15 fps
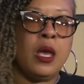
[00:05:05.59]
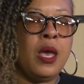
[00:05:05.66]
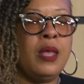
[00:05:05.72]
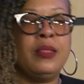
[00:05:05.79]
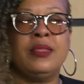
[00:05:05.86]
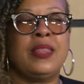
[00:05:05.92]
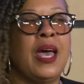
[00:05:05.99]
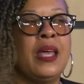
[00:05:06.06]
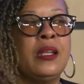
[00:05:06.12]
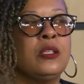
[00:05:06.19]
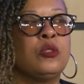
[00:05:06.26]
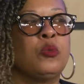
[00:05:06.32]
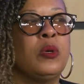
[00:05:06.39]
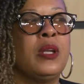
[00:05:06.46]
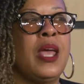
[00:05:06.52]
And that
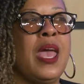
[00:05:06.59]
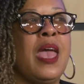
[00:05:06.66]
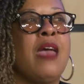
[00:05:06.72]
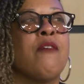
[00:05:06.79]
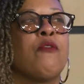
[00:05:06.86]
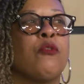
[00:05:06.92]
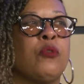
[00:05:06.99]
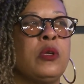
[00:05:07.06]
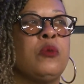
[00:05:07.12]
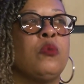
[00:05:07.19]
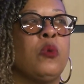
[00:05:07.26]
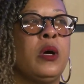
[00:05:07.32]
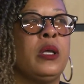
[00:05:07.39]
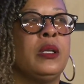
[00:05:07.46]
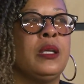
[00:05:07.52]
is what
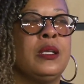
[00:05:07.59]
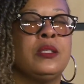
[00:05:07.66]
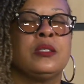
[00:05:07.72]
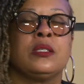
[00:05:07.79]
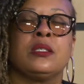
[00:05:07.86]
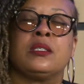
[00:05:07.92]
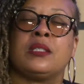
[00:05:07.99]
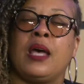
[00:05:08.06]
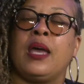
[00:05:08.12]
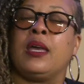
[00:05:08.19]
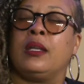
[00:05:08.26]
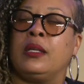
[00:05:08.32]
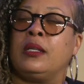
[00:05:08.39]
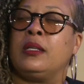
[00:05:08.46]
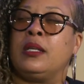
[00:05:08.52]
everyone in
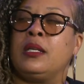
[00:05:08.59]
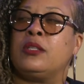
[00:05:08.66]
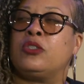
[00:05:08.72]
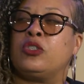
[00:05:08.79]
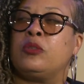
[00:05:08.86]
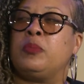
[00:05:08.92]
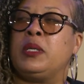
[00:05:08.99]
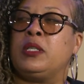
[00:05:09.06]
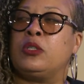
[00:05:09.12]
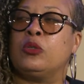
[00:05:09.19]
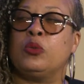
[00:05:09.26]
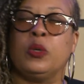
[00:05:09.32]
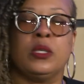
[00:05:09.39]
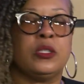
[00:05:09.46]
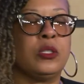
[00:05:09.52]
society needs to be
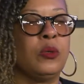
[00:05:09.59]
doing.